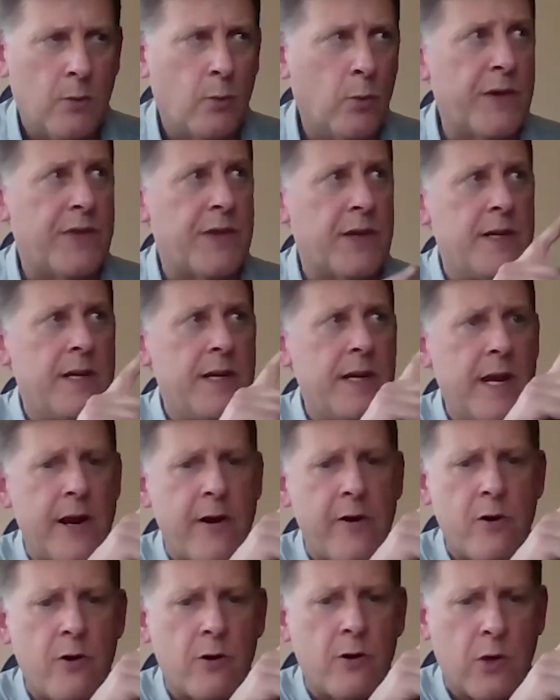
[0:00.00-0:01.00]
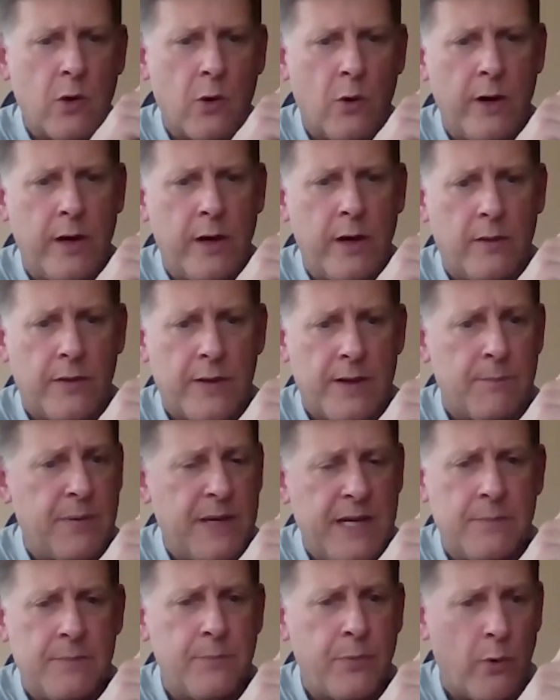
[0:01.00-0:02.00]
with a narrow coil that
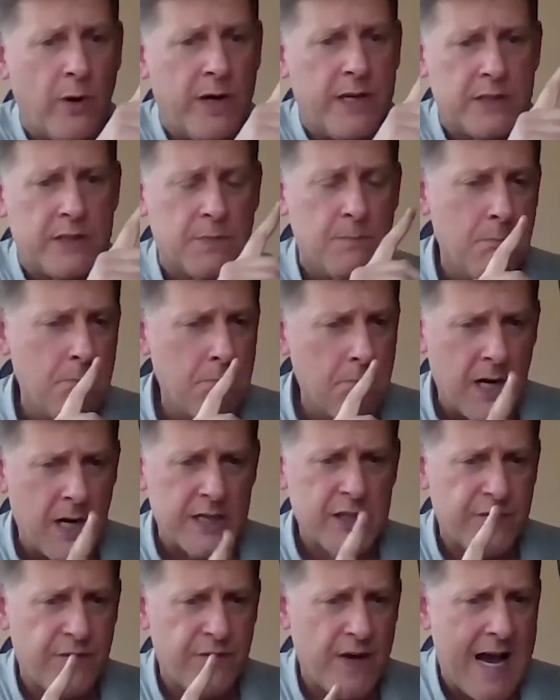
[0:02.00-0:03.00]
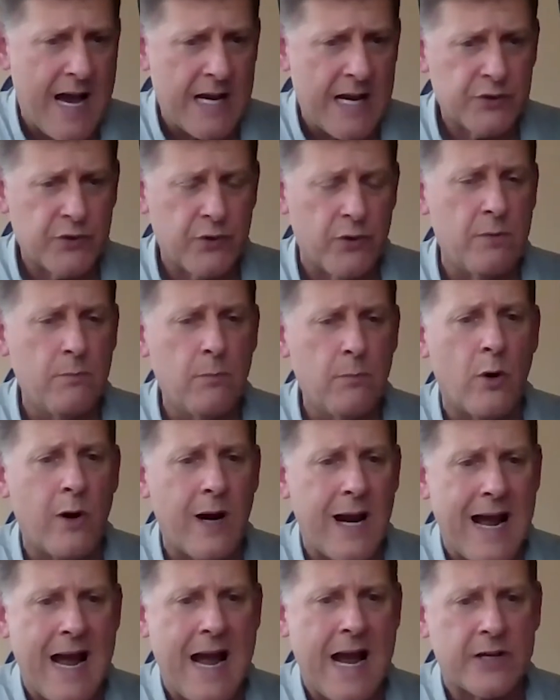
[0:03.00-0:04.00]
pinpoints much faster and
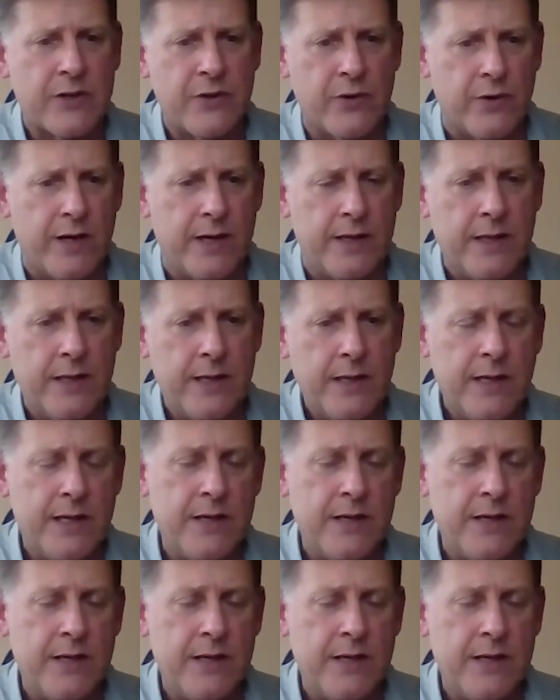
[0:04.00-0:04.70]
more accurate